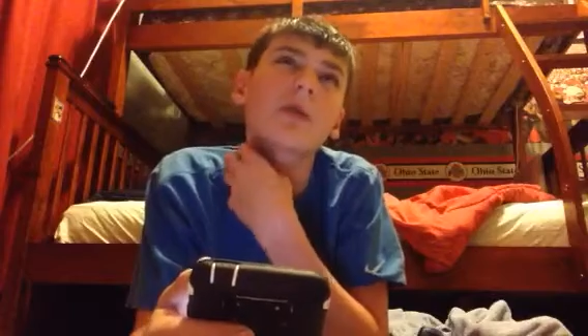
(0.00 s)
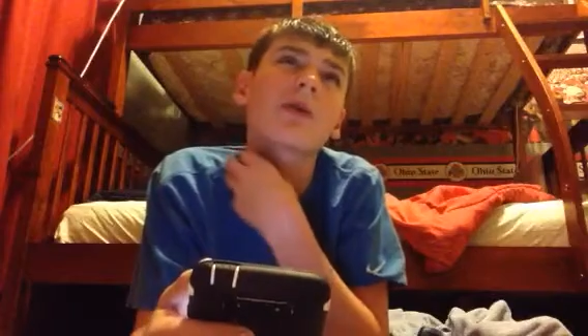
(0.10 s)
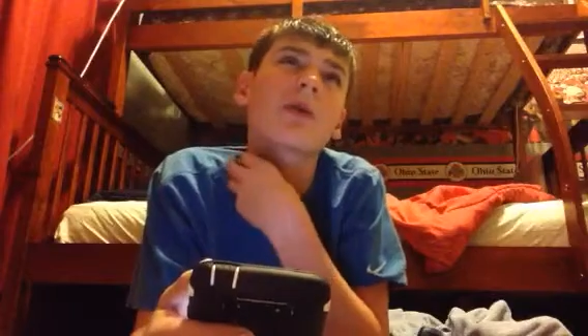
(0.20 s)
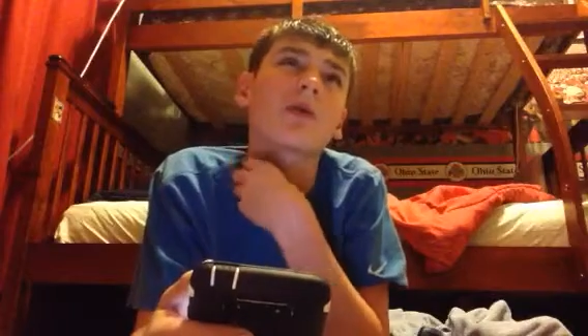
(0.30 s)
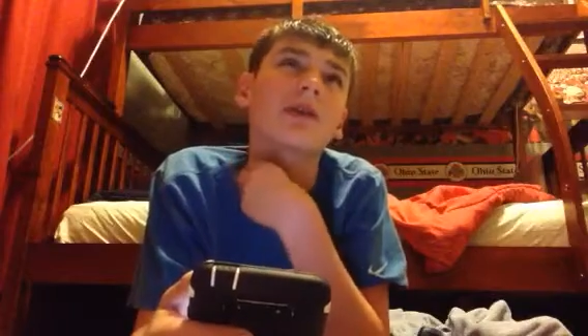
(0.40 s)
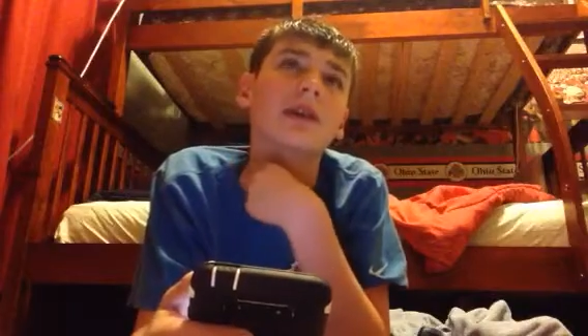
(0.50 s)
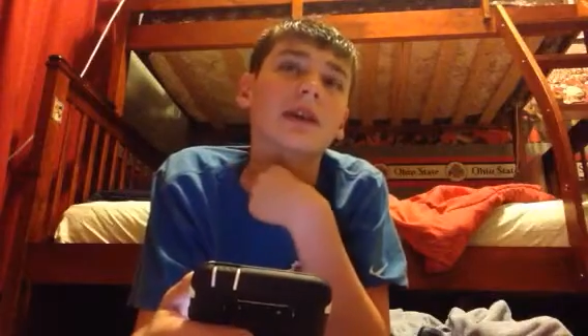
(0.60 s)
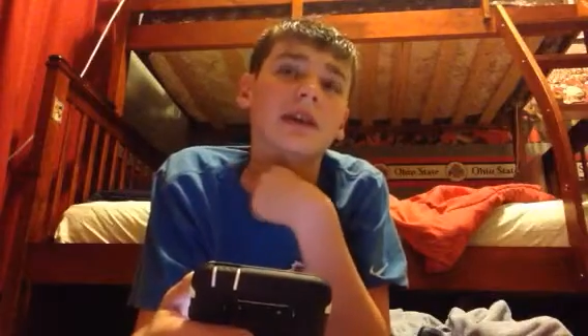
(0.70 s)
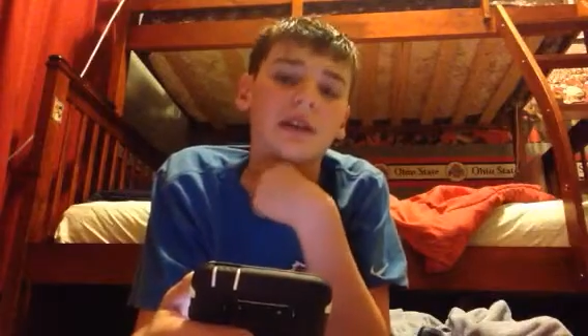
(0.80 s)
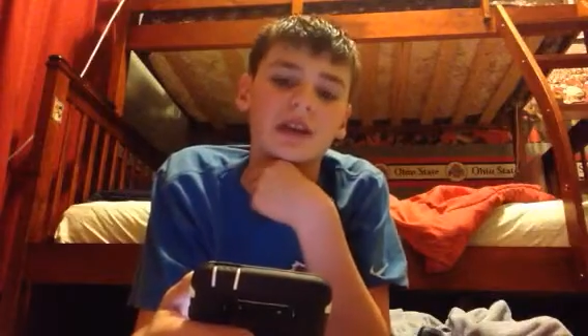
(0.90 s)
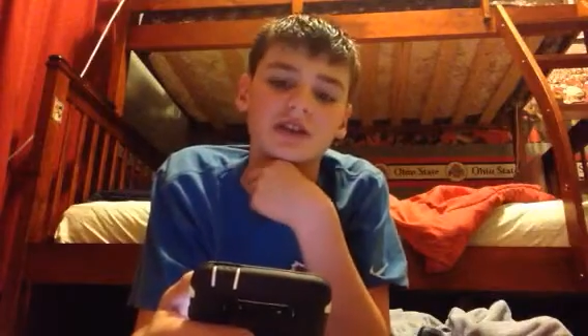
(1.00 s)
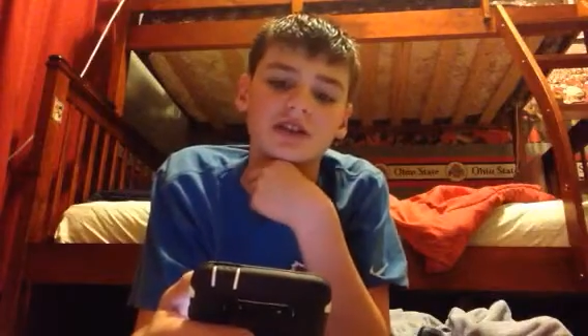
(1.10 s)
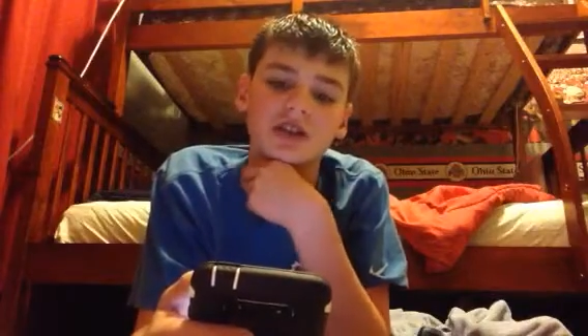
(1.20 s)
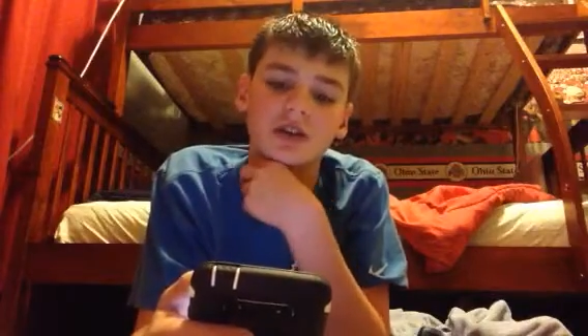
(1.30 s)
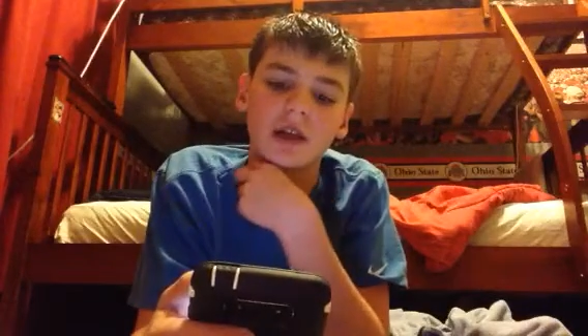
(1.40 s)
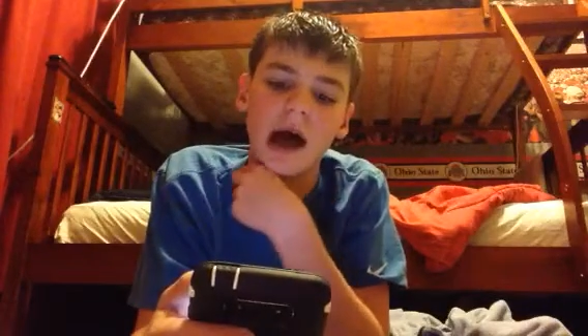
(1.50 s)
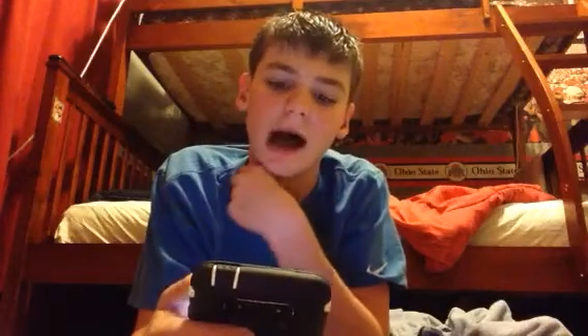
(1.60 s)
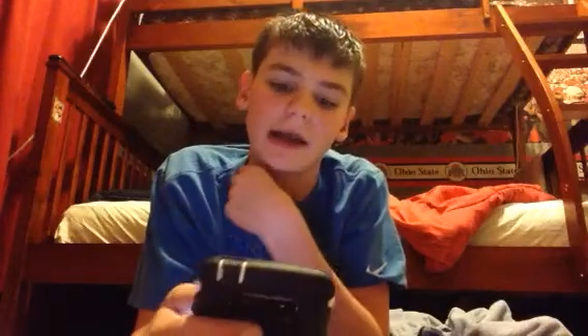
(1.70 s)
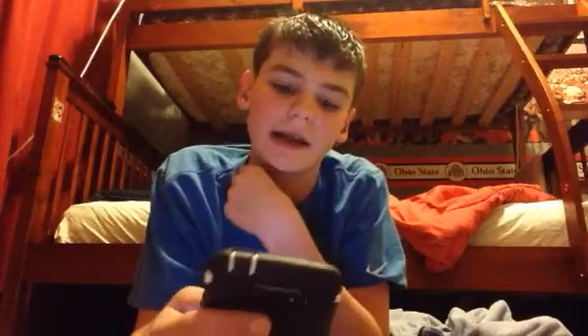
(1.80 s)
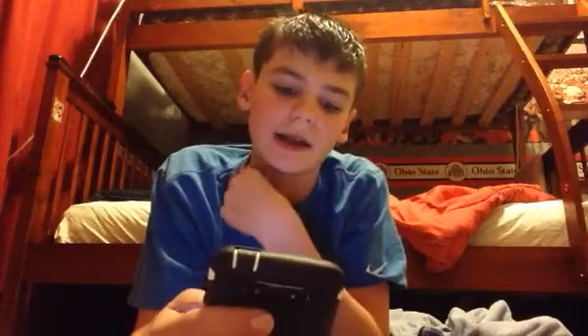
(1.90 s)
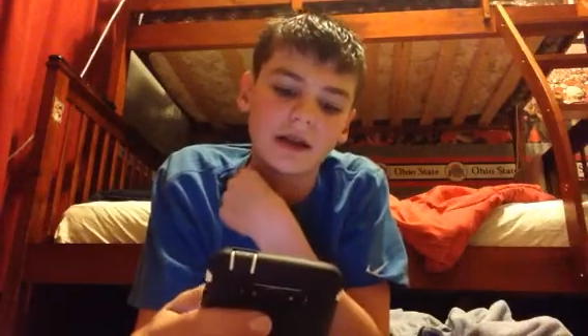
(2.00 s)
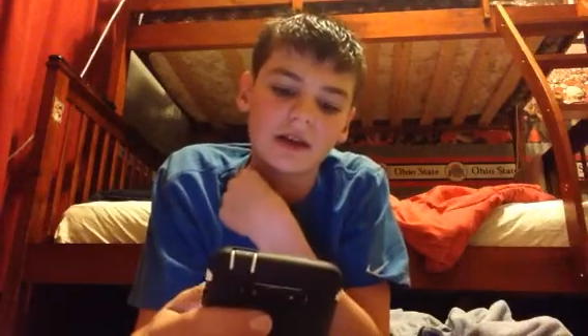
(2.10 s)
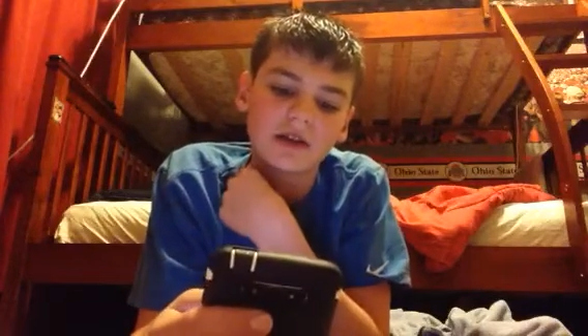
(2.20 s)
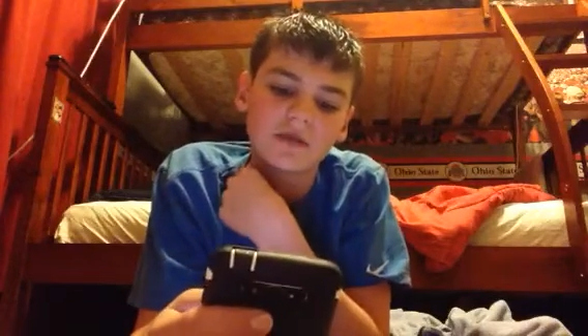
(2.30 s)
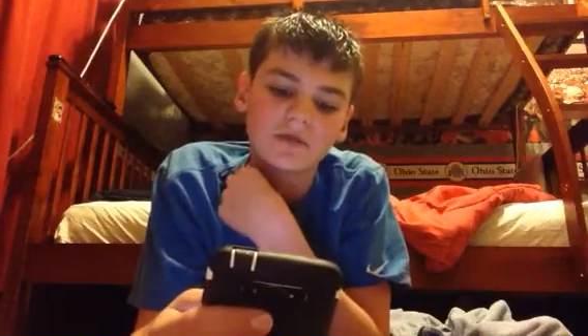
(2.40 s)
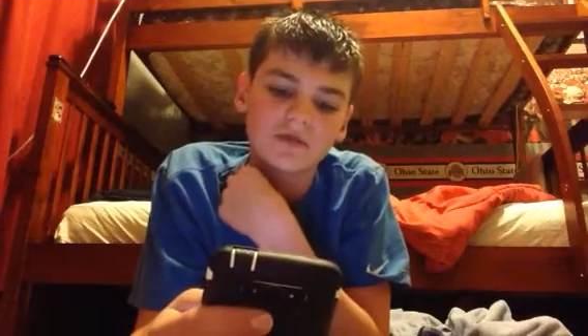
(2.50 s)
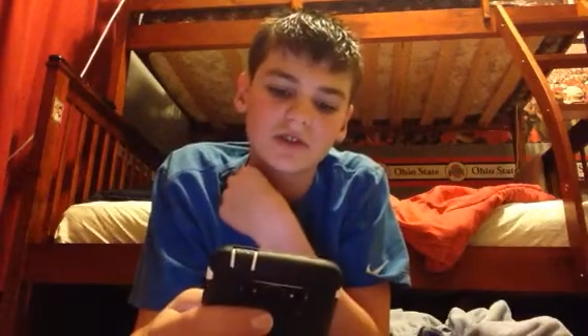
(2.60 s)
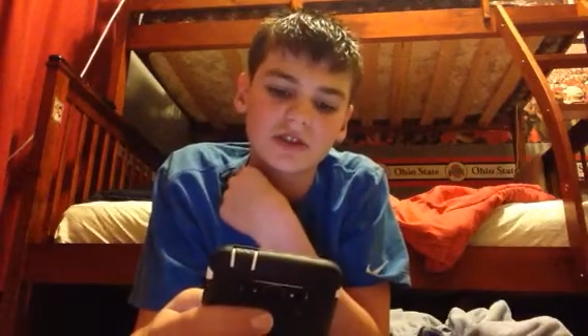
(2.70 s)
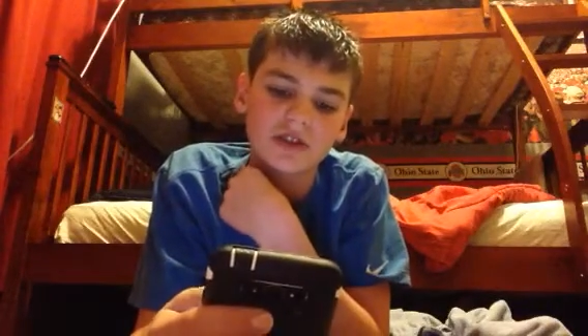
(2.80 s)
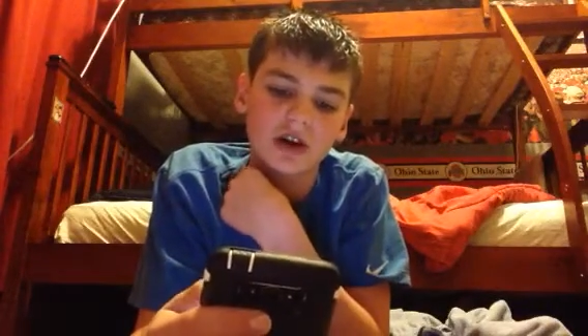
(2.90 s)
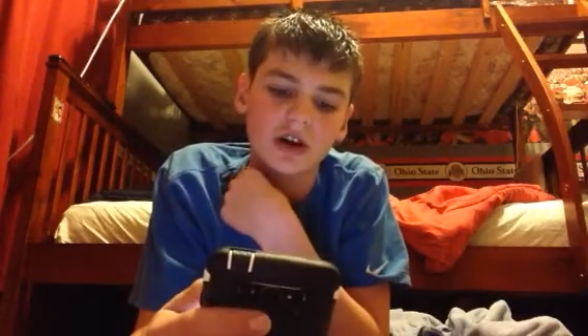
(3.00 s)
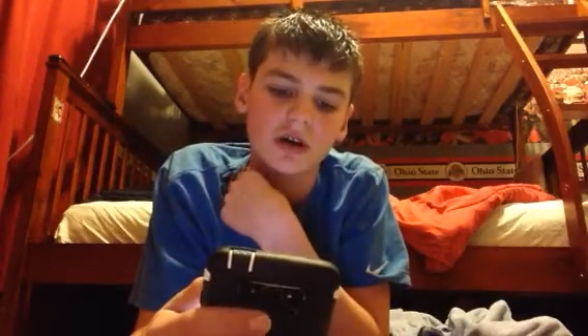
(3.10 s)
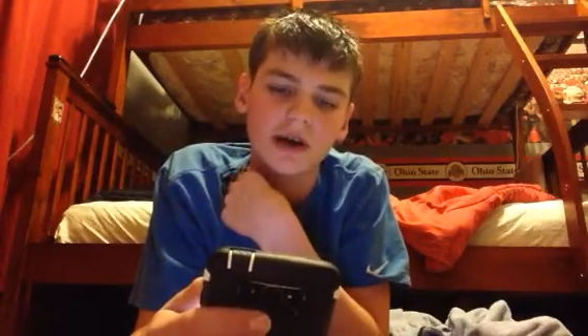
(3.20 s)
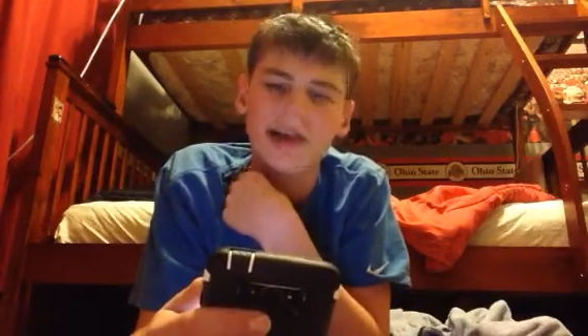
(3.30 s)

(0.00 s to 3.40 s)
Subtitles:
recorded it in, like, July. So,